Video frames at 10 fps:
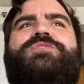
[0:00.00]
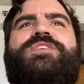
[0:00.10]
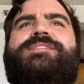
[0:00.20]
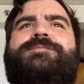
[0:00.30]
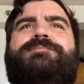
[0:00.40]

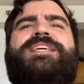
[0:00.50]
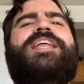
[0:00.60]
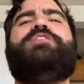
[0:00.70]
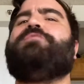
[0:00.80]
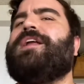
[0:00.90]
just
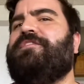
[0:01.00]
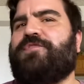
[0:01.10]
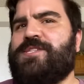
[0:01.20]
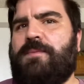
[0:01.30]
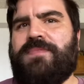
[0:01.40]
getting ready
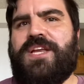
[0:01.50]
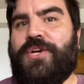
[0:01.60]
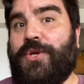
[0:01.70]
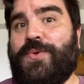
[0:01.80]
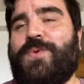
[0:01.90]
for something
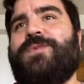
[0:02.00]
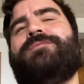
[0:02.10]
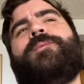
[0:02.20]
new